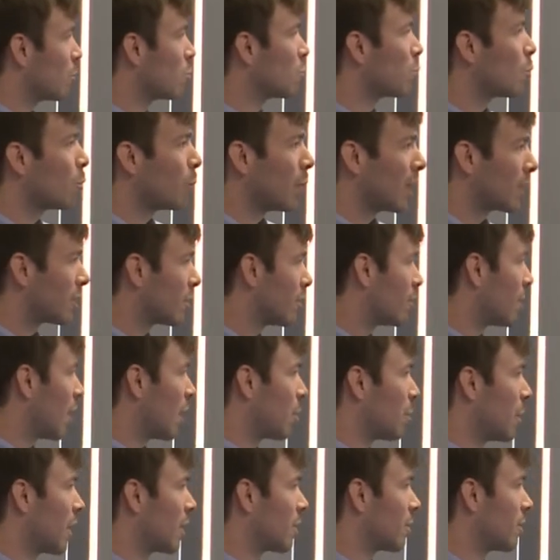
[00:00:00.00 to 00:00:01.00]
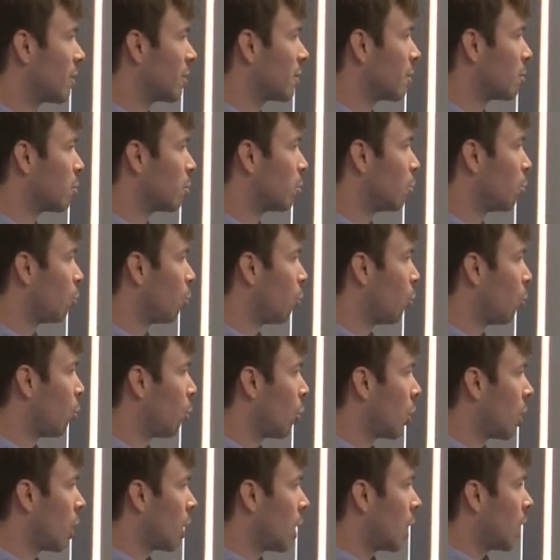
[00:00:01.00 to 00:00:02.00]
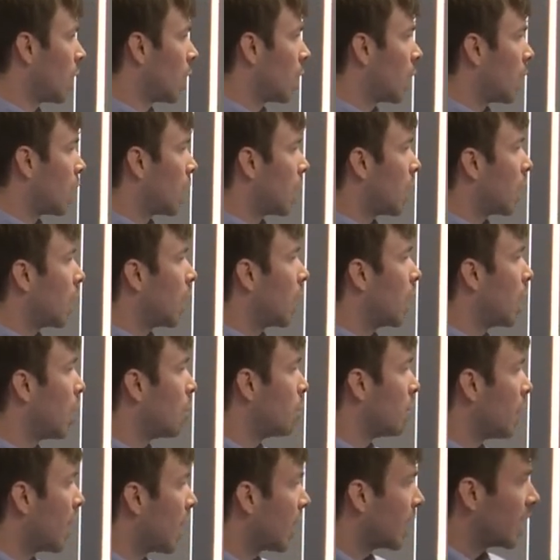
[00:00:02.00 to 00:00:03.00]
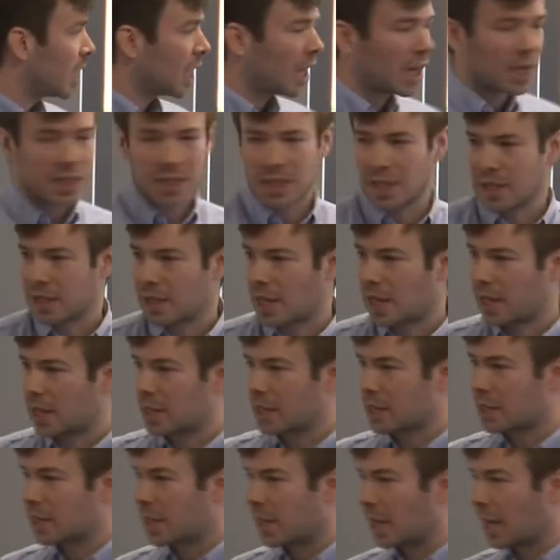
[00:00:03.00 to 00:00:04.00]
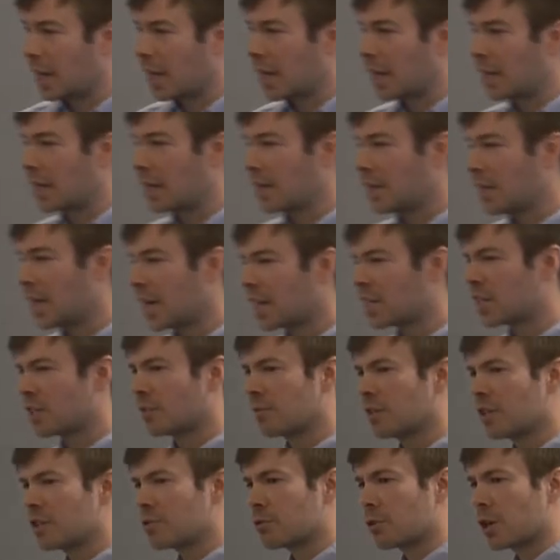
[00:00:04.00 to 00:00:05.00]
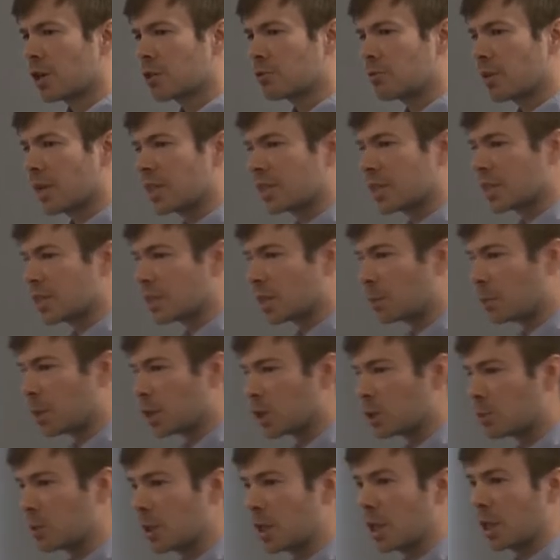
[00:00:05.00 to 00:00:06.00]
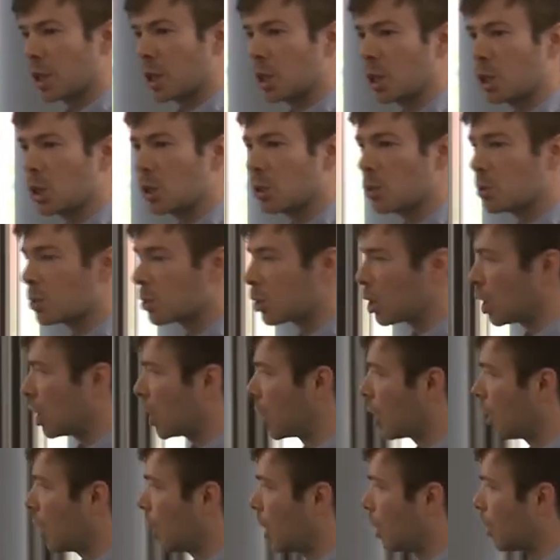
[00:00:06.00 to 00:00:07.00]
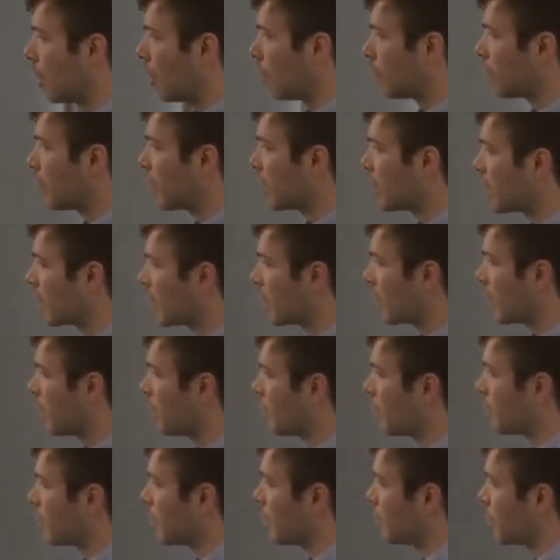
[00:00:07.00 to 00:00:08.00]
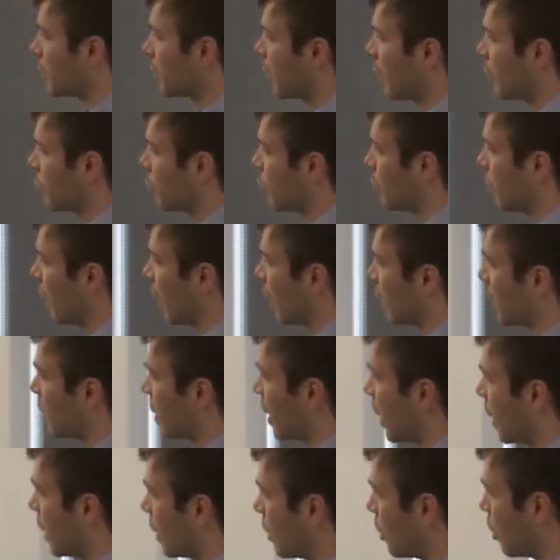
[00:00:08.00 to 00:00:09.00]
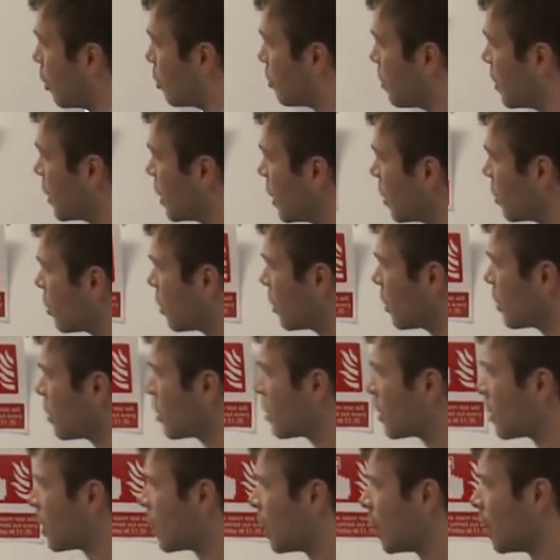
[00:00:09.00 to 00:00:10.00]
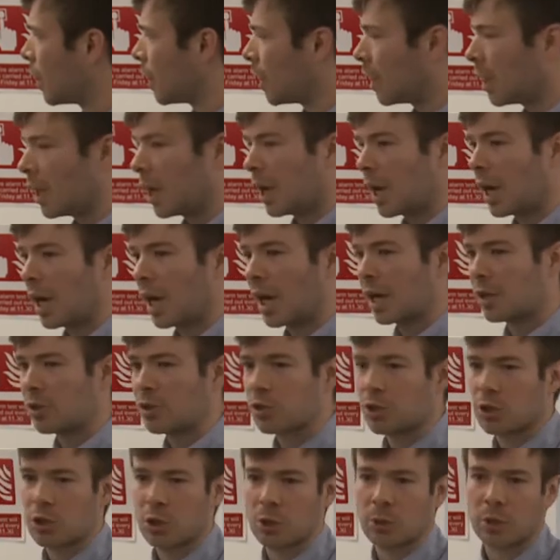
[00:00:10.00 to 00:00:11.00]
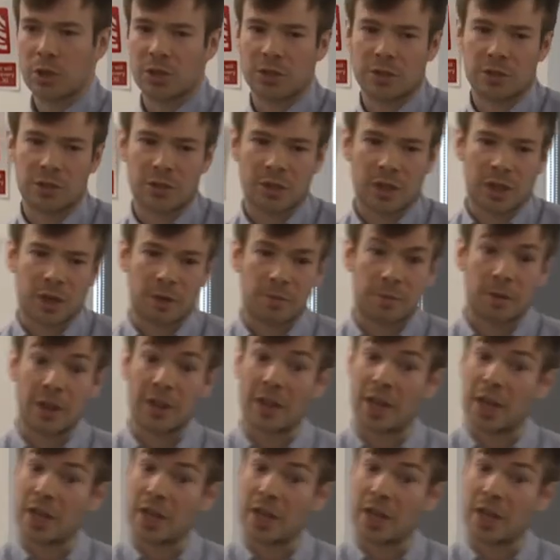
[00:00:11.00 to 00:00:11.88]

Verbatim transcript: drawbacks of that method. Um, and lastly then, uh, negative interest rates are something that's been in the news uh, a lot recently with some central banks taking those positions. Uh, and students uh, find that